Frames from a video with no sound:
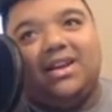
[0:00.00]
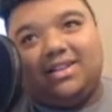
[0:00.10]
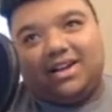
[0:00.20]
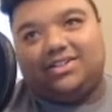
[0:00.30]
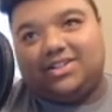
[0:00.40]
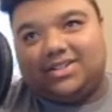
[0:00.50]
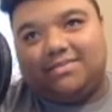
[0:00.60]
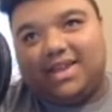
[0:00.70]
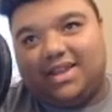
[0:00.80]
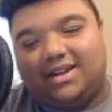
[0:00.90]
not just
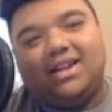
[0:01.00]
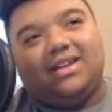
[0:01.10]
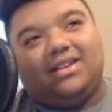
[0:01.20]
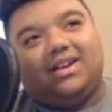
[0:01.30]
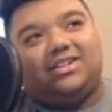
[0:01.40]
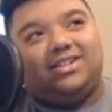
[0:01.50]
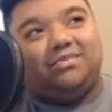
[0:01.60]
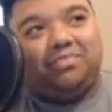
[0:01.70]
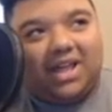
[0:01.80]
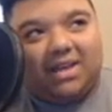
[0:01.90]
men, not
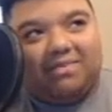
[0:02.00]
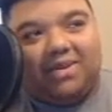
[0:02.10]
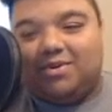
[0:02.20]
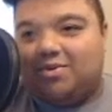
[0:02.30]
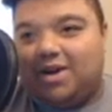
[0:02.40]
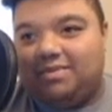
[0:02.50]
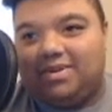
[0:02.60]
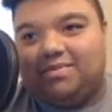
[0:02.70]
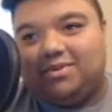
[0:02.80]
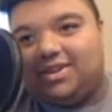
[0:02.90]
just black people, white
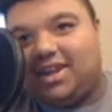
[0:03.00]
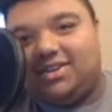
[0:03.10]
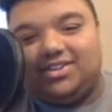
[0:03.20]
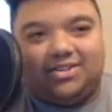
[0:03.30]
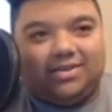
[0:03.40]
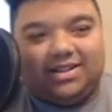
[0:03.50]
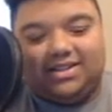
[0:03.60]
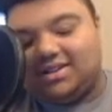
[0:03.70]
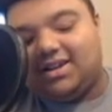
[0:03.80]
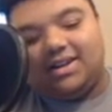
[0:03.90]
people, gay,
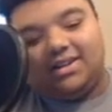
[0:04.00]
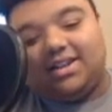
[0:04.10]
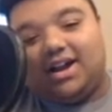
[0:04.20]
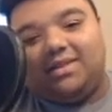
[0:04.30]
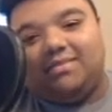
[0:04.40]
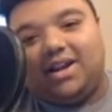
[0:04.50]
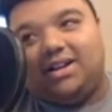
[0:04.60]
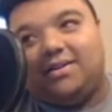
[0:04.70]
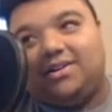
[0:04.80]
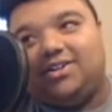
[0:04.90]
straights,
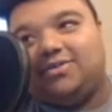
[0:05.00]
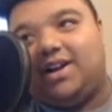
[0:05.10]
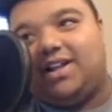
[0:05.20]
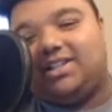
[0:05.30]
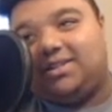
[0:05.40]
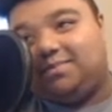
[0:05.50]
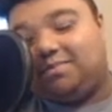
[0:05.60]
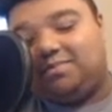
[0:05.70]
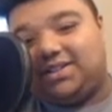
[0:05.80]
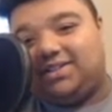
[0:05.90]
non-binary, trans,
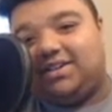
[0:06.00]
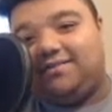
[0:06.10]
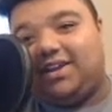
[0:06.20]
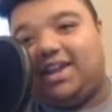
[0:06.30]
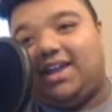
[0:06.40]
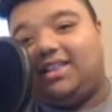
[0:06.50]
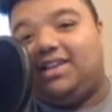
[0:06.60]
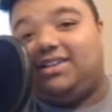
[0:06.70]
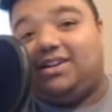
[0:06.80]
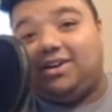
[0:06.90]
Pacific,
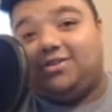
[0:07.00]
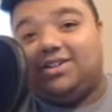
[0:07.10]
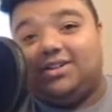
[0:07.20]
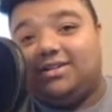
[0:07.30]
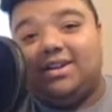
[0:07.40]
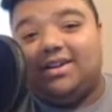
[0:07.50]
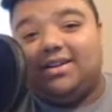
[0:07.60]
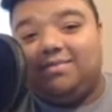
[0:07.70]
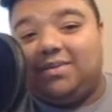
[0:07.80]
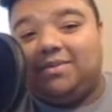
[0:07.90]
Atlantic Ocean
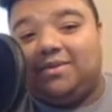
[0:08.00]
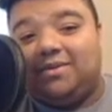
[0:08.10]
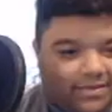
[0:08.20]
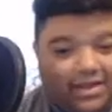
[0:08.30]
people.